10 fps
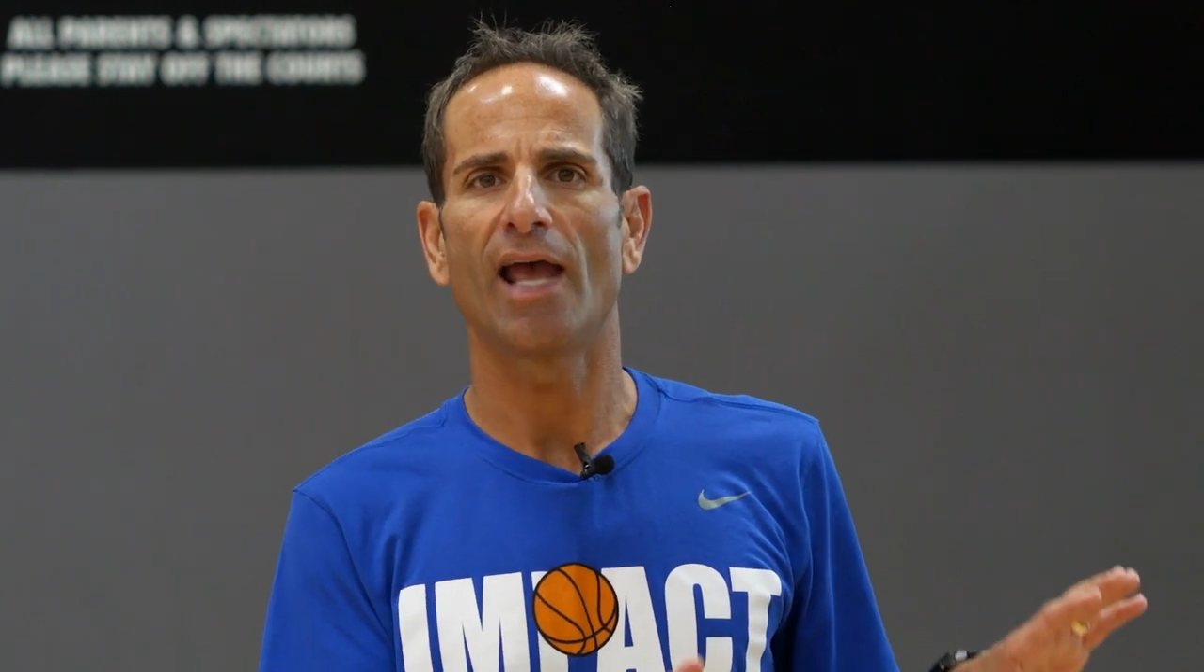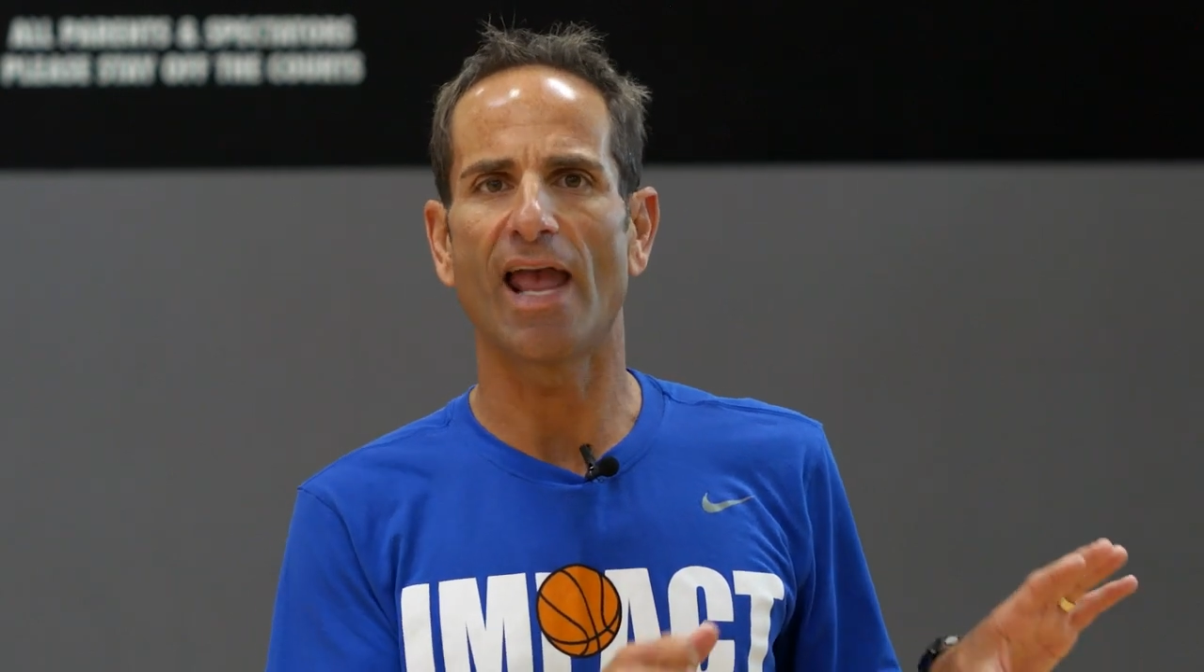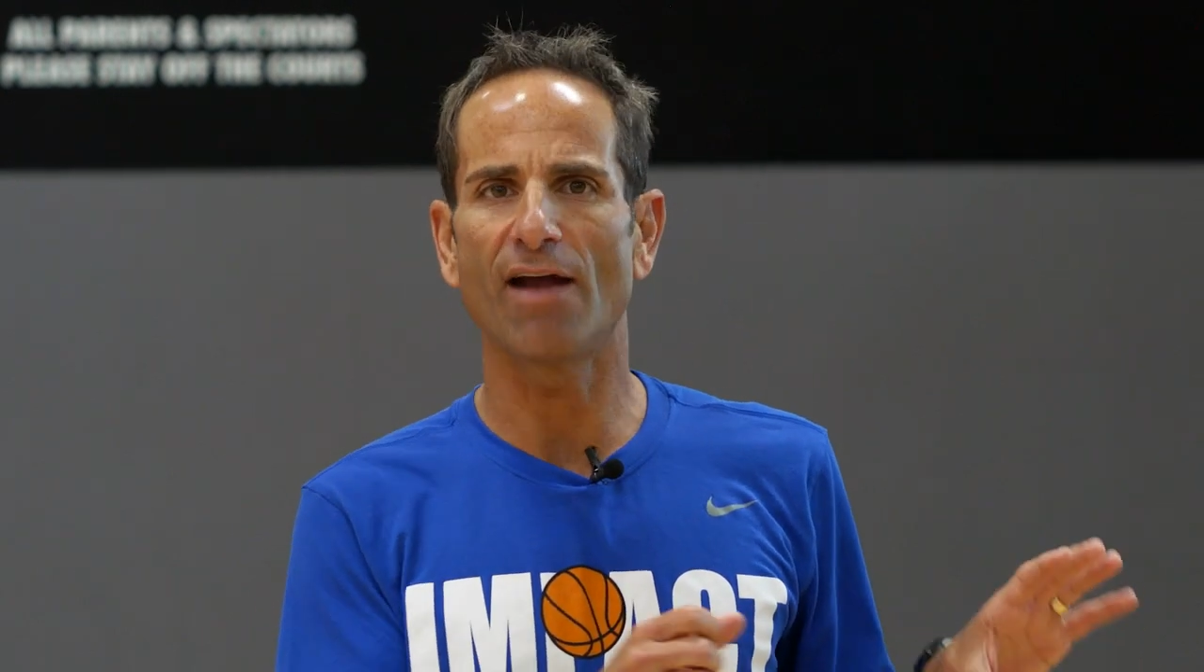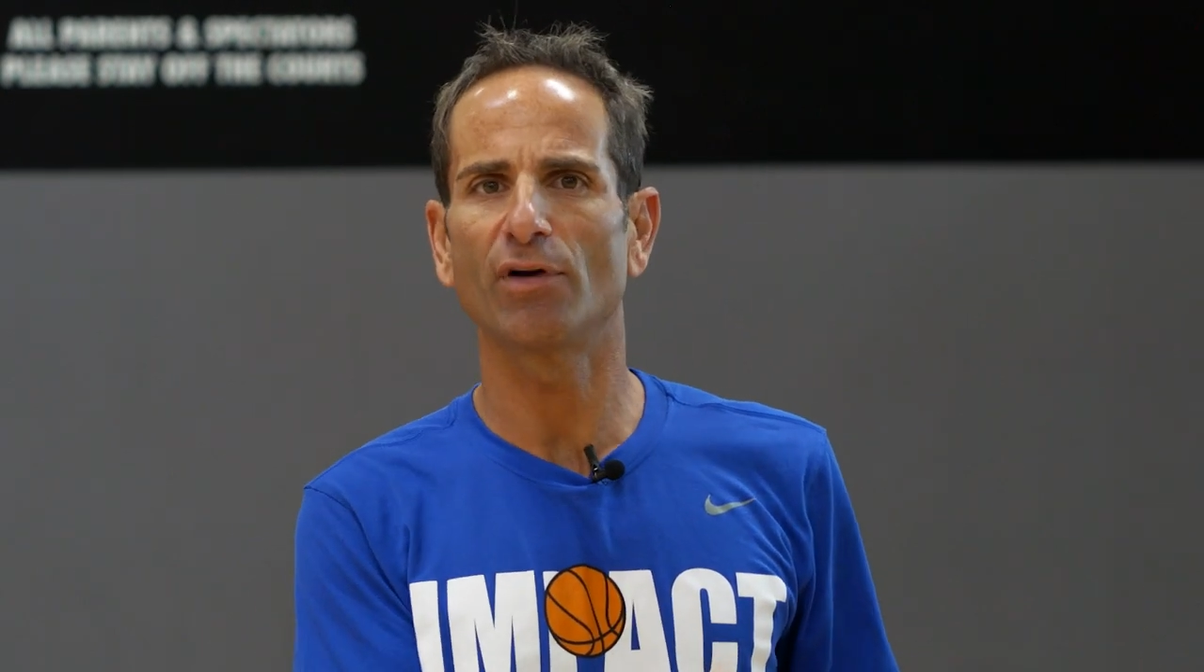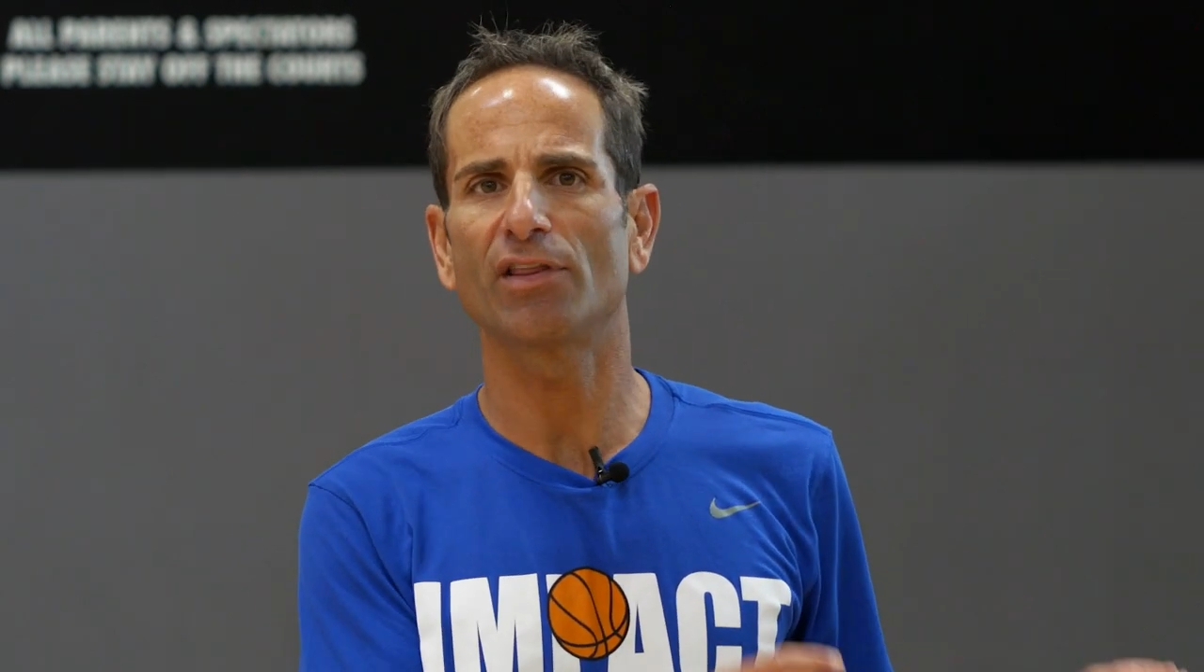
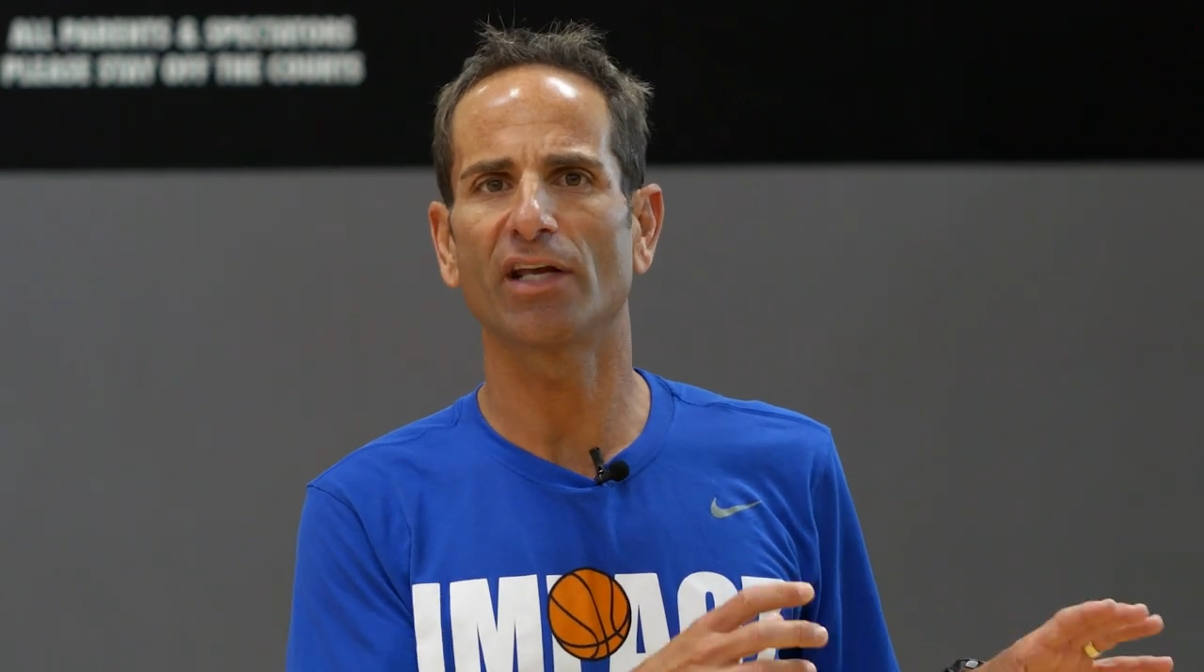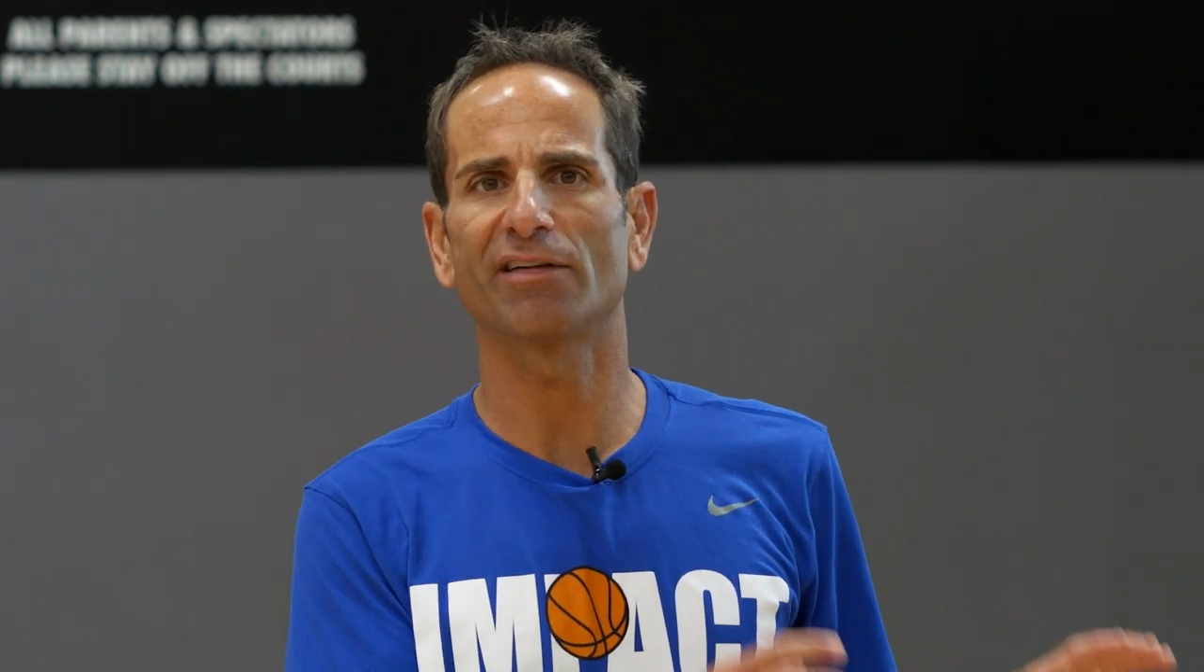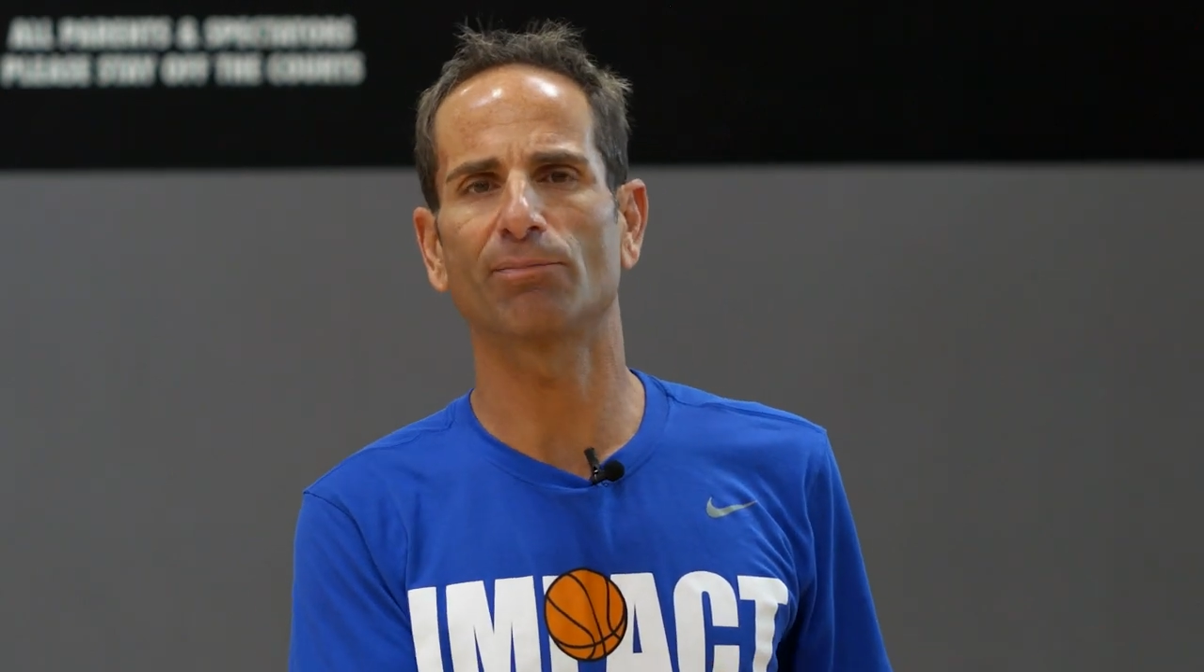everything is